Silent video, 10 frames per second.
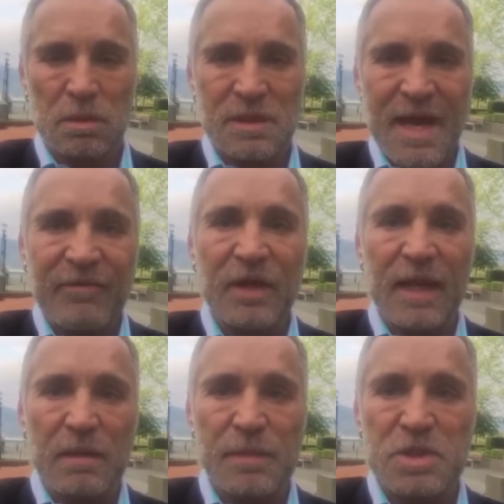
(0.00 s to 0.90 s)
never
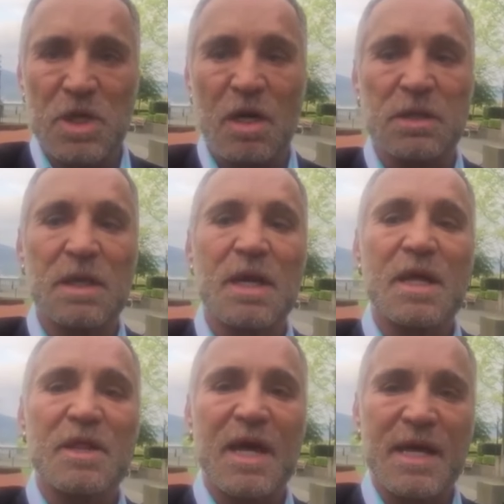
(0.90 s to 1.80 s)
let them be shocked
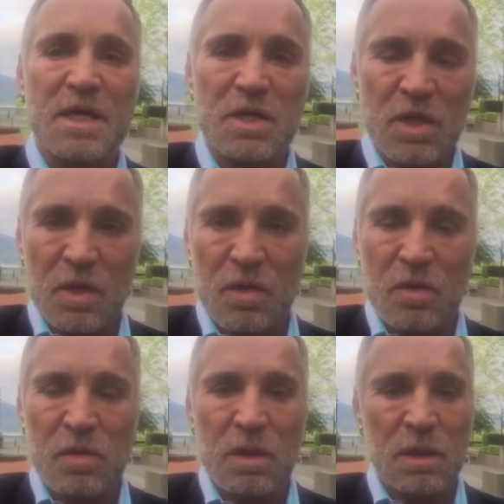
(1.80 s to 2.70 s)
that
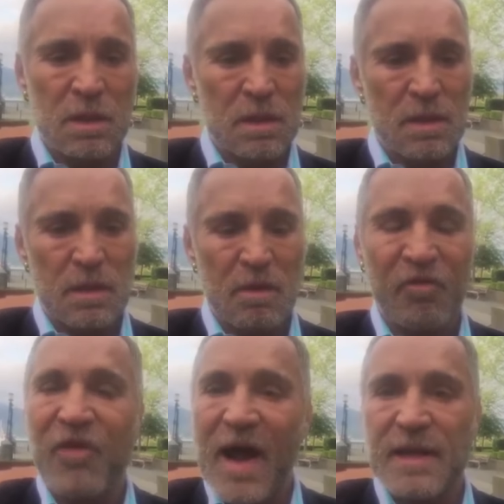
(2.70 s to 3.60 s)
you
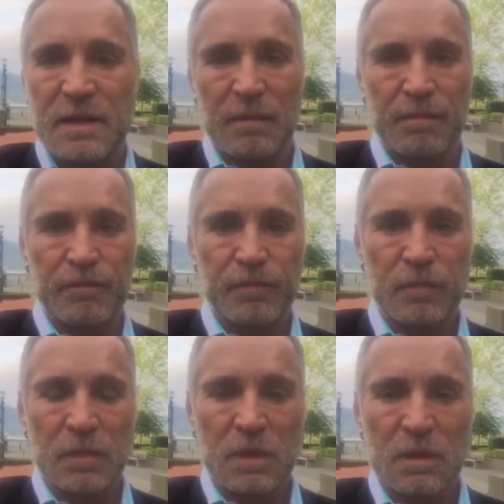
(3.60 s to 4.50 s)
fired them.
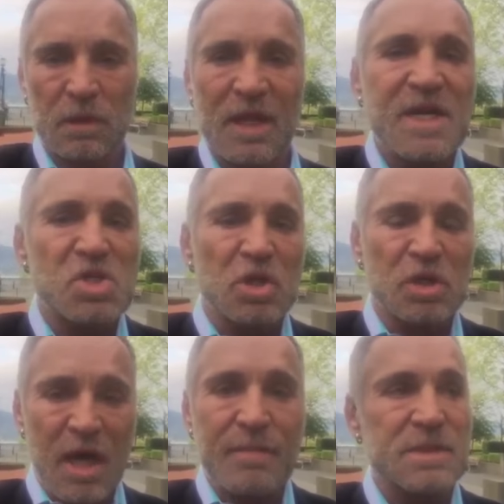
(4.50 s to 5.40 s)
They
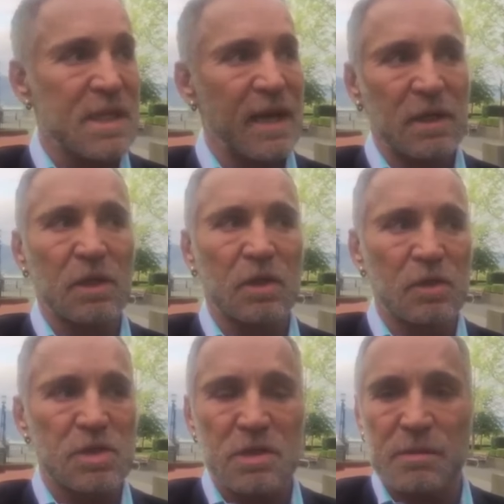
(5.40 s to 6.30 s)
should come to that
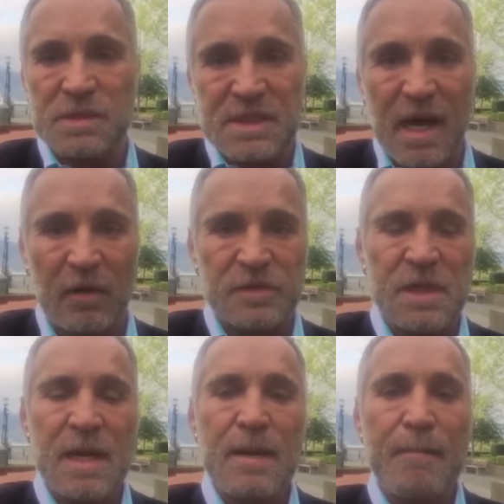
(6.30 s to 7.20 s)
conclusion themselves
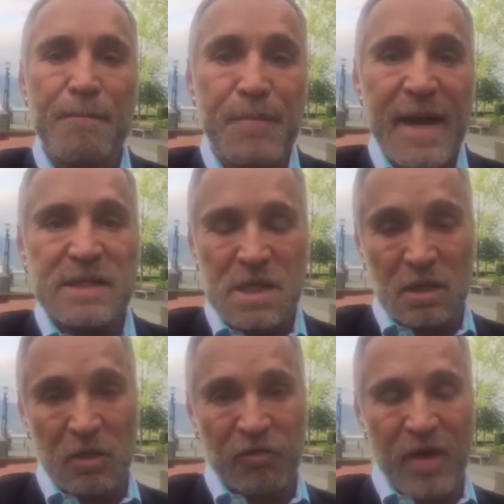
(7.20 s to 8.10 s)
based
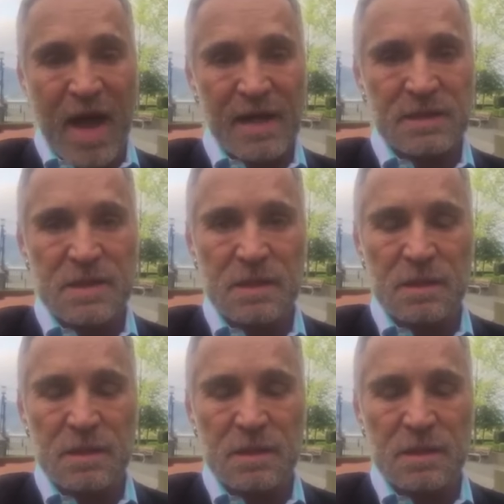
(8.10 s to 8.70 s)
on the fact